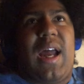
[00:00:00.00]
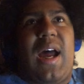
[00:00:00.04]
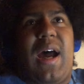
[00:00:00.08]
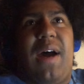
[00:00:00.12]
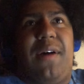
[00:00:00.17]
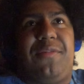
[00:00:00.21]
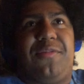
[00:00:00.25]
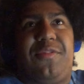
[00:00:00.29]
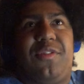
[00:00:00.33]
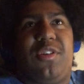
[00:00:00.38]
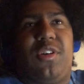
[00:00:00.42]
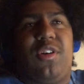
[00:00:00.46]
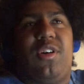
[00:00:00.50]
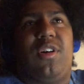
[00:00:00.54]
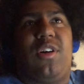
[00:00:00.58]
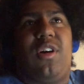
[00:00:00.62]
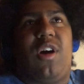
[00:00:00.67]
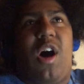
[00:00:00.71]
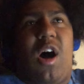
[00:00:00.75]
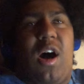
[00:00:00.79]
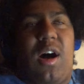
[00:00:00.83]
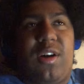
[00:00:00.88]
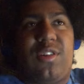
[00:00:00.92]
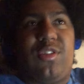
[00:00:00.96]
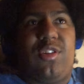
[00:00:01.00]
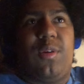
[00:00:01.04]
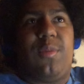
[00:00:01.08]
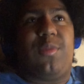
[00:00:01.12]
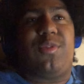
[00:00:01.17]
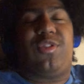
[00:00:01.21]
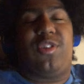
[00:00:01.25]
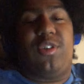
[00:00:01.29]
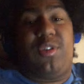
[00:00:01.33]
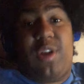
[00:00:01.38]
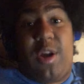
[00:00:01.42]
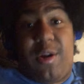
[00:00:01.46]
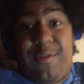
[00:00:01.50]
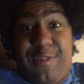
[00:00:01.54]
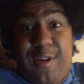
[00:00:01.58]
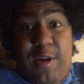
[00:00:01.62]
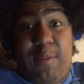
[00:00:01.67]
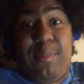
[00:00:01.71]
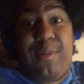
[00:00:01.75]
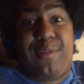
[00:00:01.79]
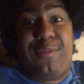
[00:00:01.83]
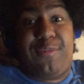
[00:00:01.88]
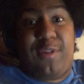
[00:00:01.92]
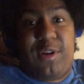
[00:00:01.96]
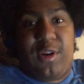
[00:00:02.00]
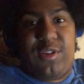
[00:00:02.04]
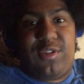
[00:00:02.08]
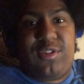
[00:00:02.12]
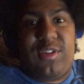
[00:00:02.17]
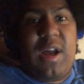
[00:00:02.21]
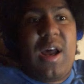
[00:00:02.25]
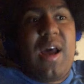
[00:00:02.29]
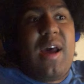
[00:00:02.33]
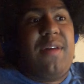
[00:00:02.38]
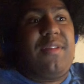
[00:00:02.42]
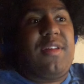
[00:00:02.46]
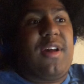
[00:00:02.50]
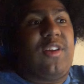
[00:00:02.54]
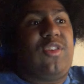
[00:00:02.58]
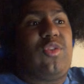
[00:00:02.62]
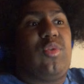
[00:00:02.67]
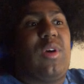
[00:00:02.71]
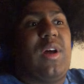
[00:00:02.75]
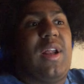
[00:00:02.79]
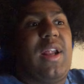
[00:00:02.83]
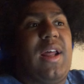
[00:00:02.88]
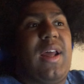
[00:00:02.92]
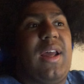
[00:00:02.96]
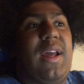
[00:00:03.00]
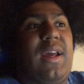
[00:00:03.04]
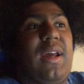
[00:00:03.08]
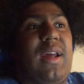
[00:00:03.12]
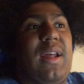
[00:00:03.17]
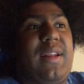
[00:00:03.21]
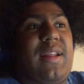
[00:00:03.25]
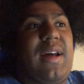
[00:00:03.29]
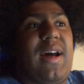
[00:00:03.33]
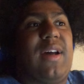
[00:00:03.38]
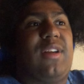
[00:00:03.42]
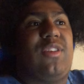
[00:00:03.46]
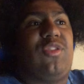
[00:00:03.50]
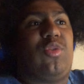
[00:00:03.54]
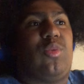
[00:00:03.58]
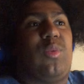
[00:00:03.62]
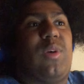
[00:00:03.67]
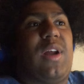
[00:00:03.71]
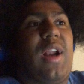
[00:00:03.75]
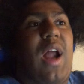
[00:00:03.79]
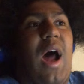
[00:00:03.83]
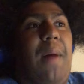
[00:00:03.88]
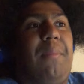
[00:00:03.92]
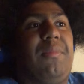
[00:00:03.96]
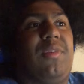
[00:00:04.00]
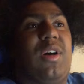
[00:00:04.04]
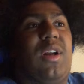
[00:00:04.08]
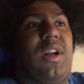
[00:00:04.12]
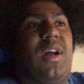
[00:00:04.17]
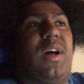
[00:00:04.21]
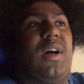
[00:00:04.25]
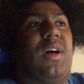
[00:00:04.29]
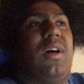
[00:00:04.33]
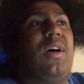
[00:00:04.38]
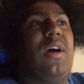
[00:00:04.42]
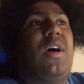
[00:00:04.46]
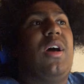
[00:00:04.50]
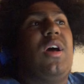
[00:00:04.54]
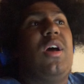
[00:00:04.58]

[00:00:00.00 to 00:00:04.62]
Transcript: after October. So November first, that's when it, that's when I'm gonna